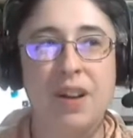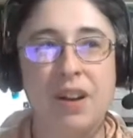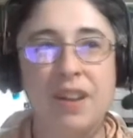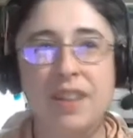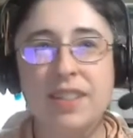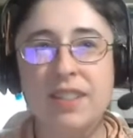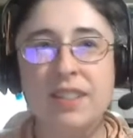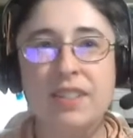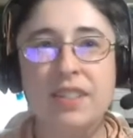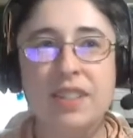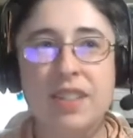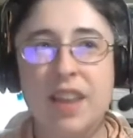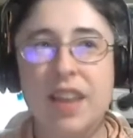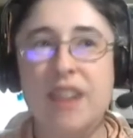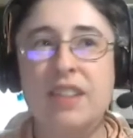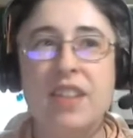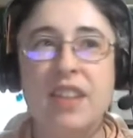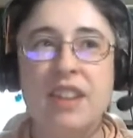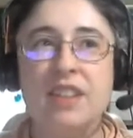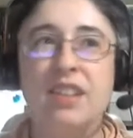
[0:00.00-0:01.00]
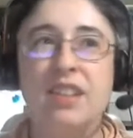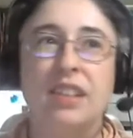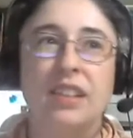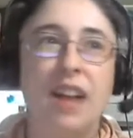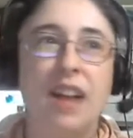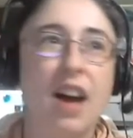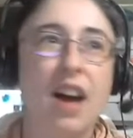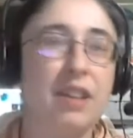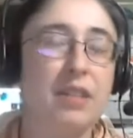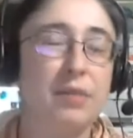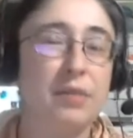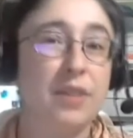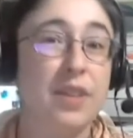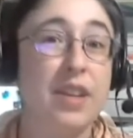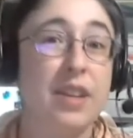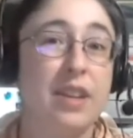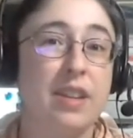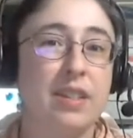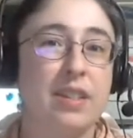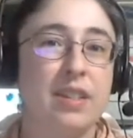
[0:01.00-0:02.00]
honestly, that takes a lot of
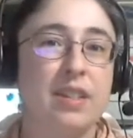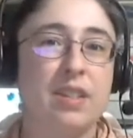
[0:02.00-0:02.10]
things.